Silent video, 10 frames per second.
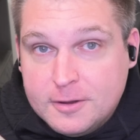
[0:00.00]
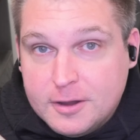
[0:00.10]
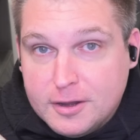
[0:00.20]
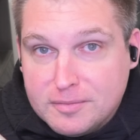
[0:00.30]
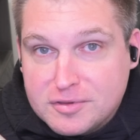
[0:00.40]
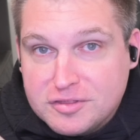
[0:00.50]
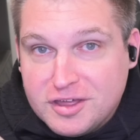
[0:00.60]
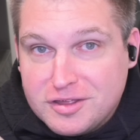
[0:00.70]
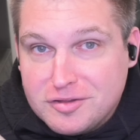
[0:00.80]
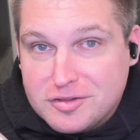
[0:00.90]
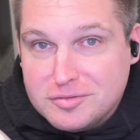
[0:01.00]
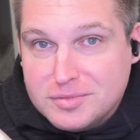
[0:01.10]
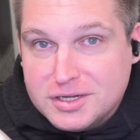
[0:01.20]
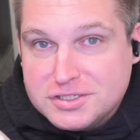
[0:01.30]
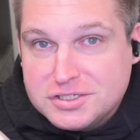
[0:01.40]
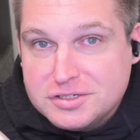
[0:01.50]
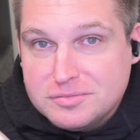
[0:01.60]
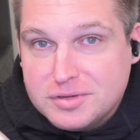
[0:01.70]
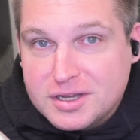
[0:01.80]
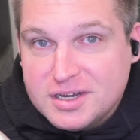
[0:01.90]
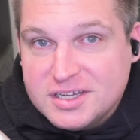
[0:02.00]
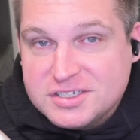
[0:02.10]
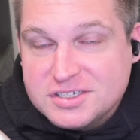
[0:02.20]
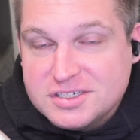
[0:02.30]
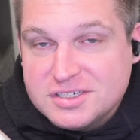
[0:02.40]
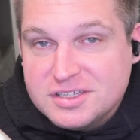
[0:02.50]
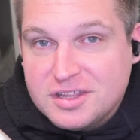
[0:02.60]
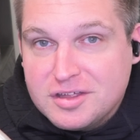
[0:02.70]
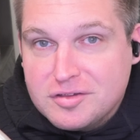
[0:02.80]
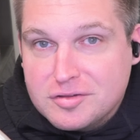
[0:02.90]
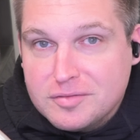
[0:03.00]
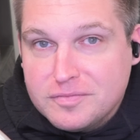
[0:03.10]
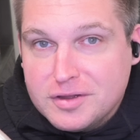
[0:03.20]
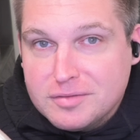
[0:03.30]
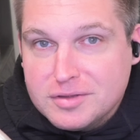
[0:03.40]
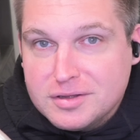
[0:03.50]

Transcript: Um, so thank you so much, Buckeye Nation, and thank you, Scoop family.